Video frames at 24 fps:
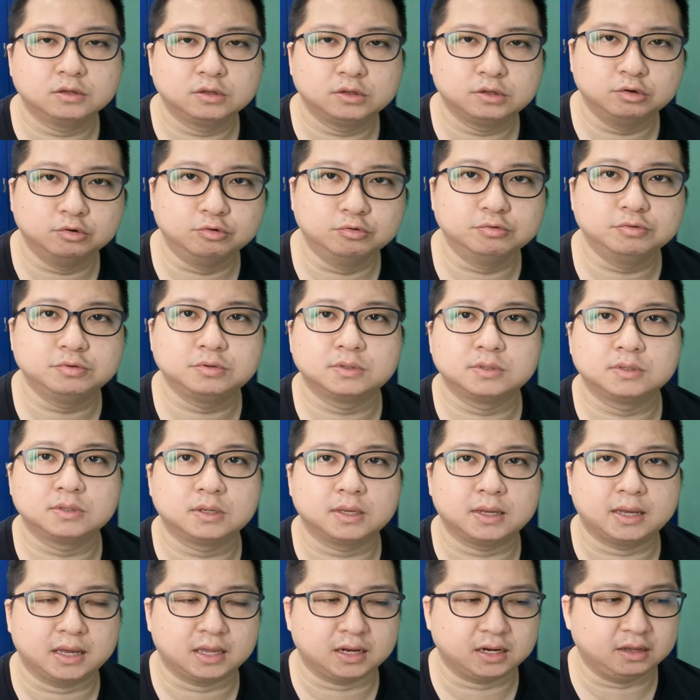tools,
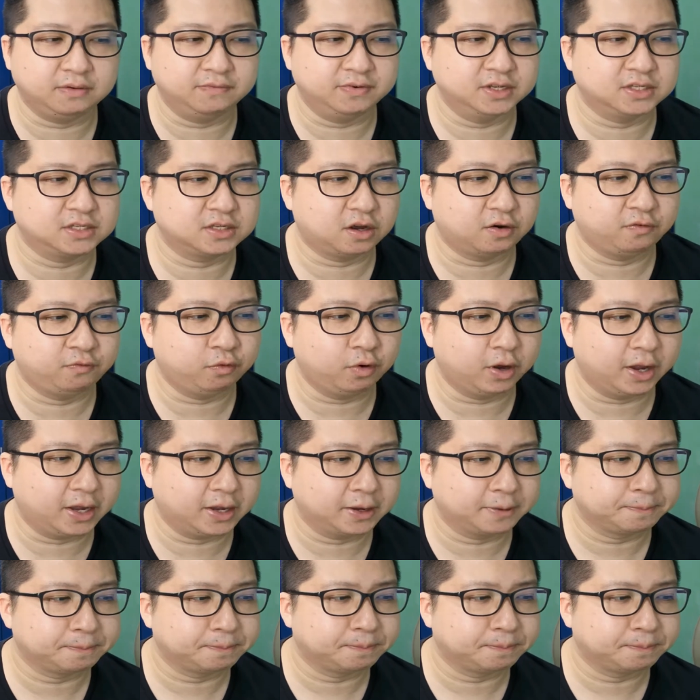and even software.